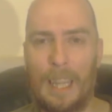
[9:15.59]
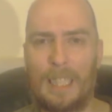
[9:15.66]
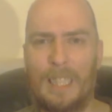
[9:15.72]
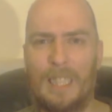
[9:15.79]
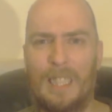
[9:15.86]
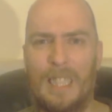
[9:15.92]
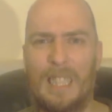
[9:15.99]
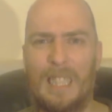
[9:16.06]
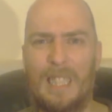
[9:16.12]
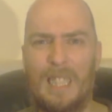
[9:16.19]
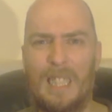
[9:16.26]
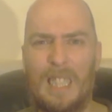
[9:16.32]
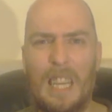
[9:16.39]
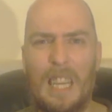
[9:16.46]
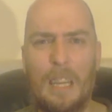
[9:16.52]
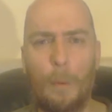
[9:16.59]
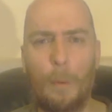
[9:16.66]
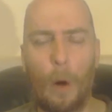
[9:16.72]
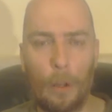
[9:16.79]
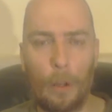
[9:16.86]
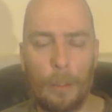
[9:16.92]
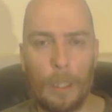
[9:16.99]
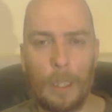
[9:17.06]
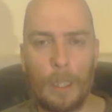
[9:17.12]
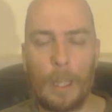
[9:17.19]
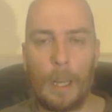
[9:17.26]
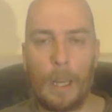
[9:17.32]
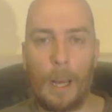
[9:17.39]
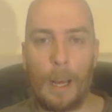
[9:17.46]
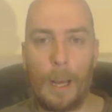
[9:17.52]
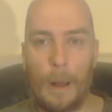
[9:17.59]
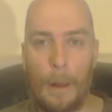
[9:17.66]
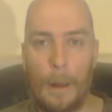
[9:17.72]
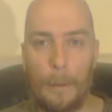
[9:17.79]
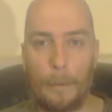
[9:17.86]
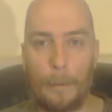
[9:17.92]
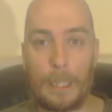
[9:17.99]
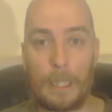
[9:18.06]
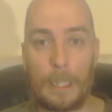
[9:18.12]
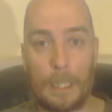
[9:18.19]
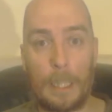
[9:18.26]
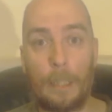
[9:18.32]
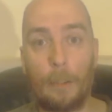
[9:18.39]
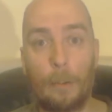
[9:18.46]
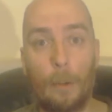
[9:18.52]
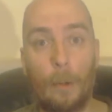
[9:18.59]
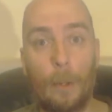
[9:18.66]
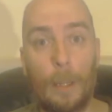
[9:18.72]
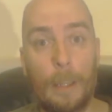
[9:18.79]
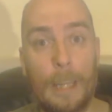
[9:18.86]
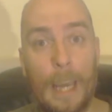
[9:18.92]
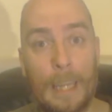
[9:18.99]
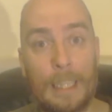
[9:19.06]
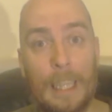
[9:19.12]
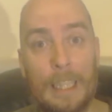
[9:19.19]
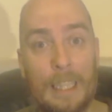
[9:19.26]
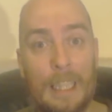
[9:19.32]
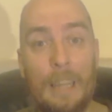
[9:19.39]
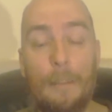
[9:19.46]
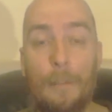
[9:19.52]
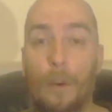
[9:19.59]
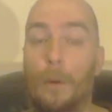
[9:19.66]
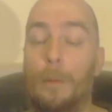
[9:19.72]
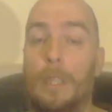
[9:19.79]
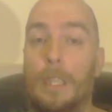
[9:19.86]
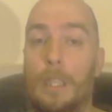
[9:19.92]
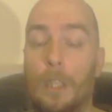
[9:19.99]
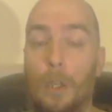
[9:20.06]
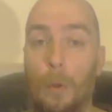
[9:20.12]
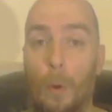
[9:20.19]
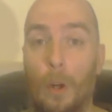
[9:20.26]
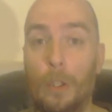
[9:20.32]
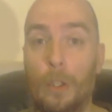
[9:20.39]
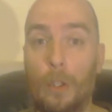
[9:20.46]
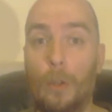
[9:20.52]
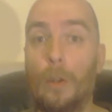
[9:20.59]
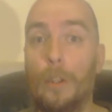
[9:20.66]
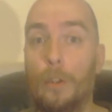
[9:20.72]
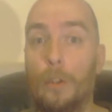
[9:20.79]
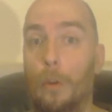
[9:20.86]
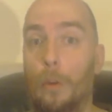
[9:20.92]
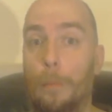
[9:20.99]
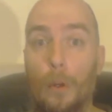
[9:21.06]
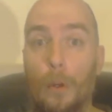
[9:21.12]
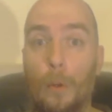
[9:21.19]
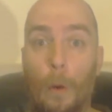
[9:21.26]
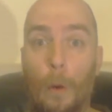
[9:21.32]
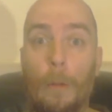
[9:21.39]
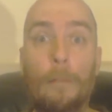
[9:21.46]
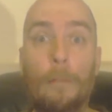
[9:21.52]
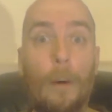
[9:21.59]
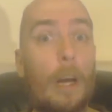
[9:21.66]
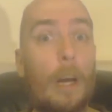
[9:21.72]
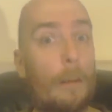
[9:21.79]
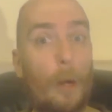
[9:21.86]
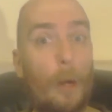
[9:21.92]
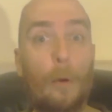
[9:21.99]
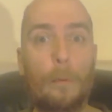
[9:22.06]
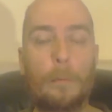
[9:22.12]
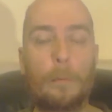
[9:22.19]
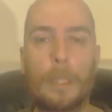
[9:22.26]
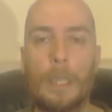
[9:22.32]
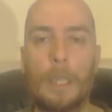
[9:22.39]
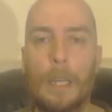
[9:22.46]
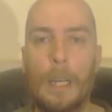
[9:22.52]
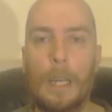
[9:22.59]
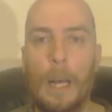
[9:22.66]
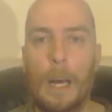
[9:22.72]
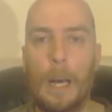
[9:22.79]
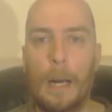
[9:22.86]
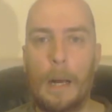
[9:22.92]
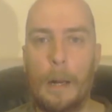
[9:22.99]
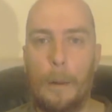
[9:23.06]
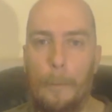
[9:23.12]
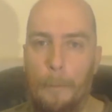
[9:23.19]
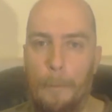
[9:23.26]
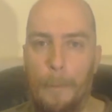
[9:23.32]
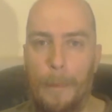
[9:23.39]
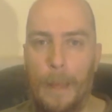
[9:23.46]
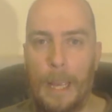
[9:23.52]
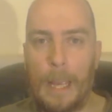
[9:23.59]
XSC1, which is the single coil, and the XSC4, which is the quad coil, 0.15 ohms.